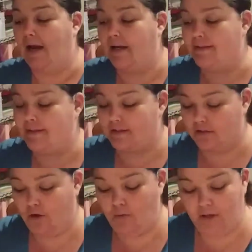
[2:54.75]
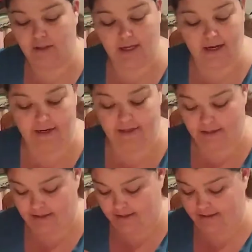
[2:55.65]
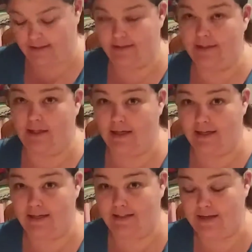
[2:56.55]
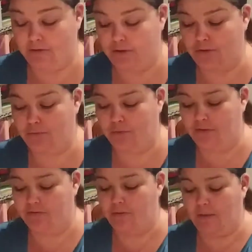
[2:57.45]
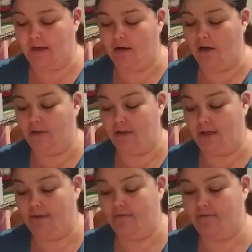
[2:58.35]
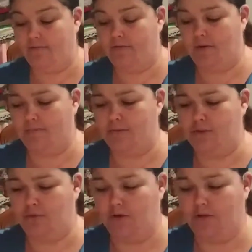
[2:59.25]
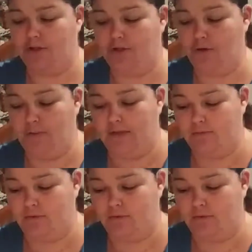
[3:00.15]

I did go online, and I did see I can download one from online from Janome's